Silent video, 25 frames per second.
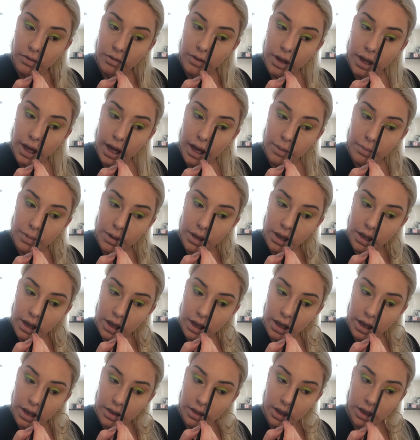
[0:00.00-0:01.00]
VIP
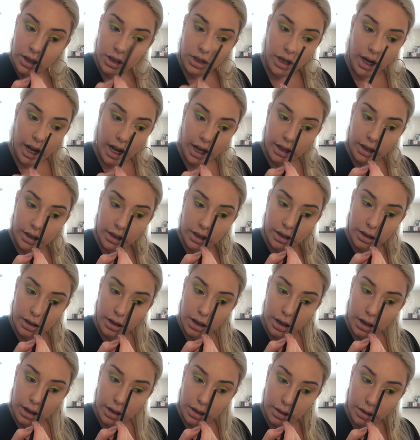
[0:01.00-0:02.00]
in the Jaclyn
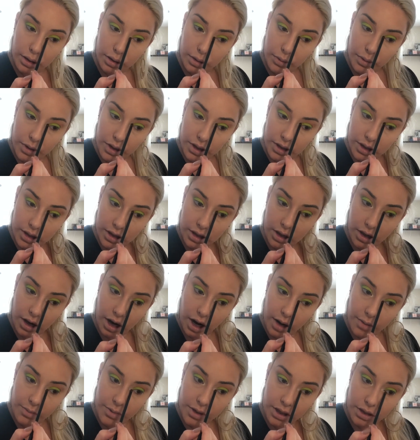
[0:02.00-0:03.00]
Hill, what is this, the
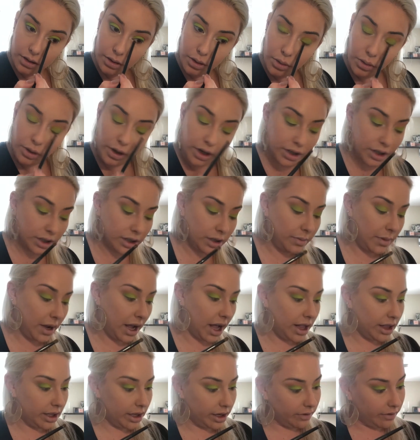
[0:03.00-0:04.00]
Armed and Gorgeous
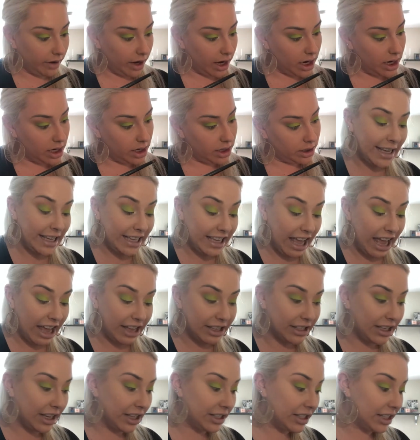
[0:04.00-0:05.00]
palette, right? Yes,
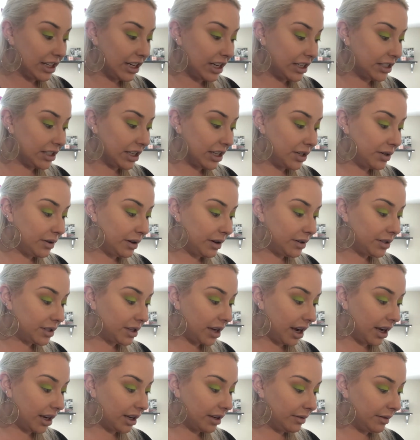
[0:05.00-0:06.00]
yes it is. I knew what I was
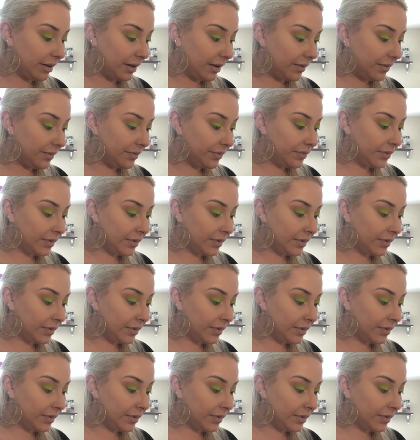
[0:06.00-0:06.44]
talking about.